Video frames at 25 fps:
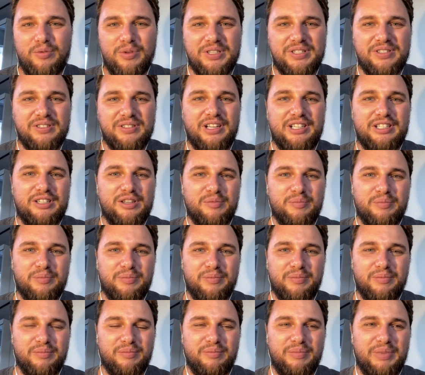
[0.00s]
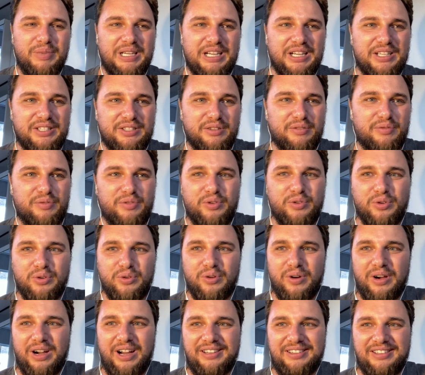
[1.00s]
it was not because of
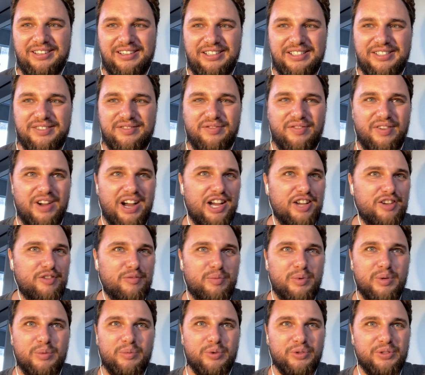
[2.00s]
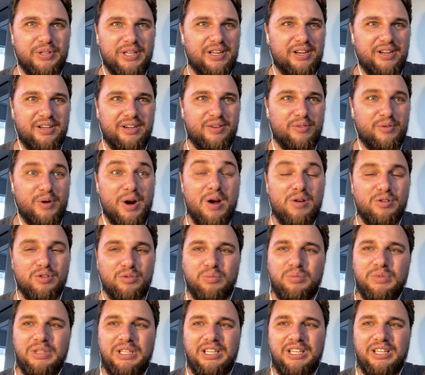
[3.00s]
you, at least 5 people that are
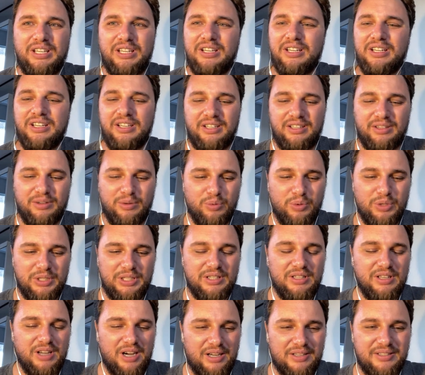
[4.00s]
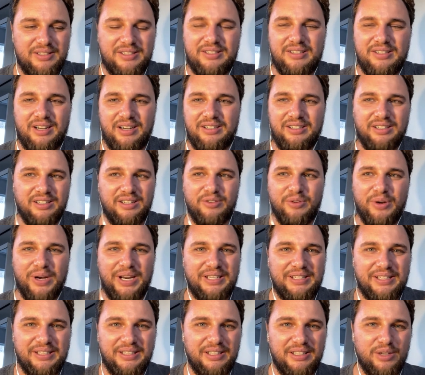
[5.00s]
around me would not start
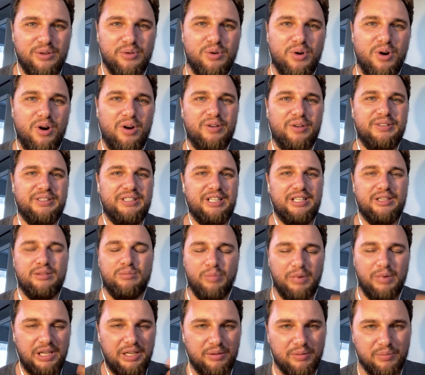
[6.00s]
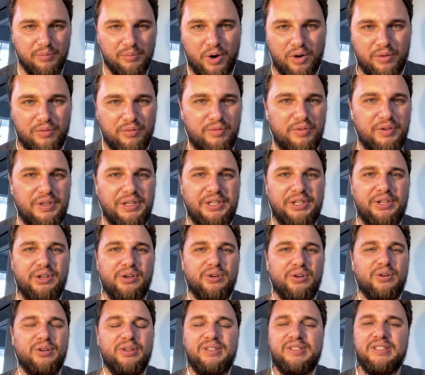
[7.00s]
creating new content, making more
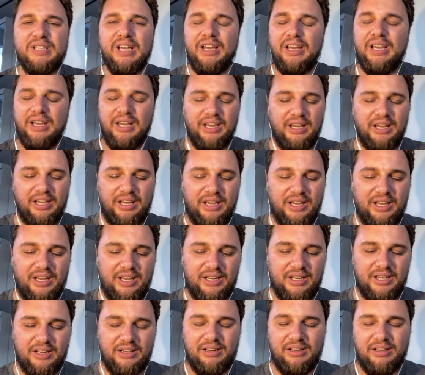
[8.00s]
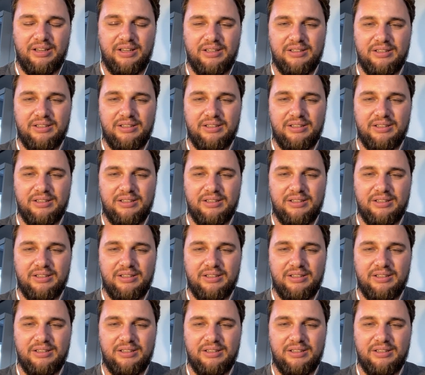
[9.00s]
videos, and